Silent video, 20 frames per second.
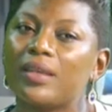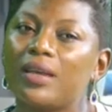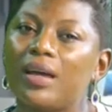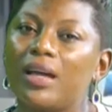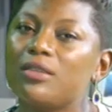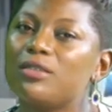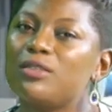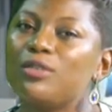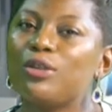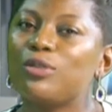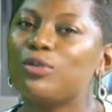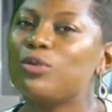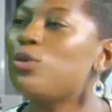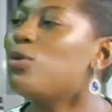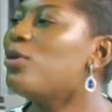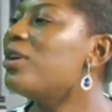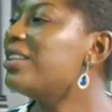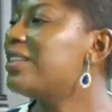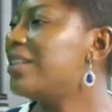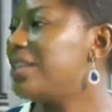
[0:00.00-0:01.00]
I do not
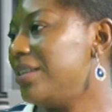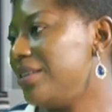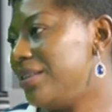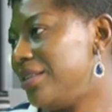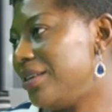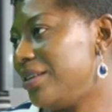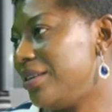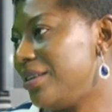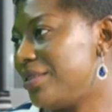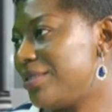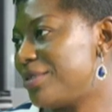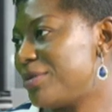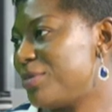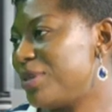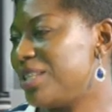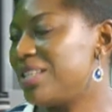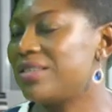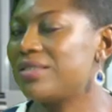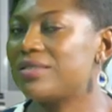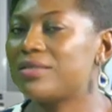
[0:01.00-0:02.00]
go on the internet
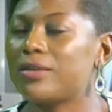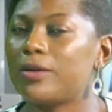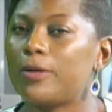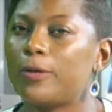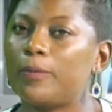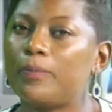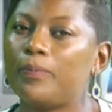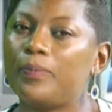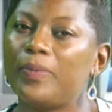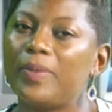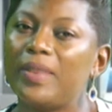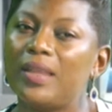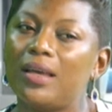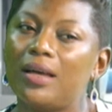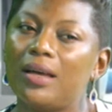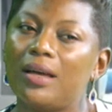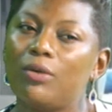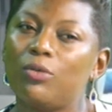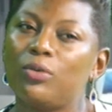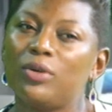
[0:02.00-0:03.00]
because
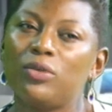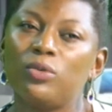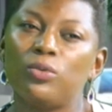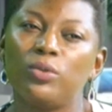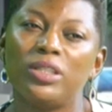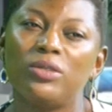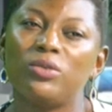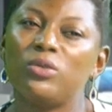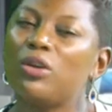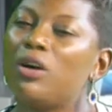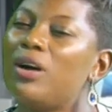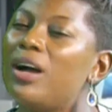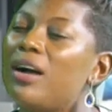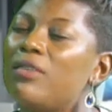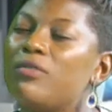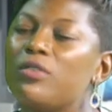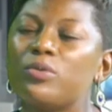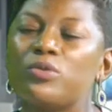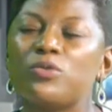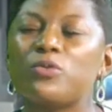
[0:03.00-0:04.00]
we do not
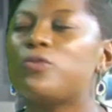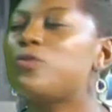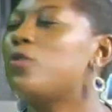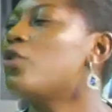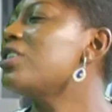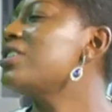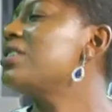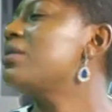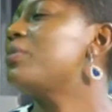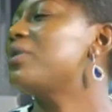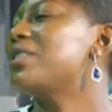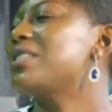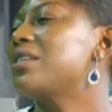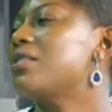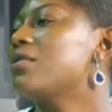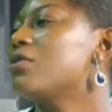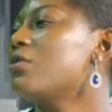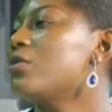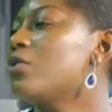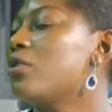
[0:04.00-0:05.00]
have up to
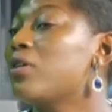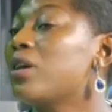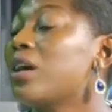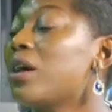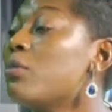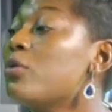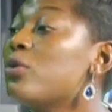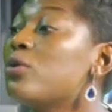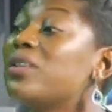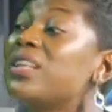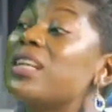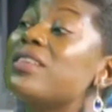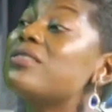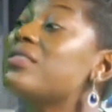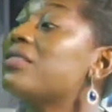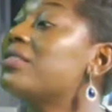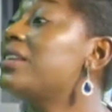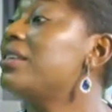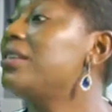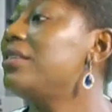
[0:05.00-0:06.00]
40% of young Cameroonians
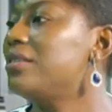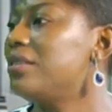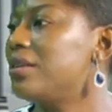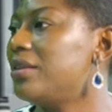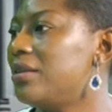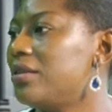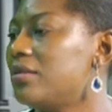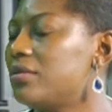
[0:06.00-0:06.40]
on the internet.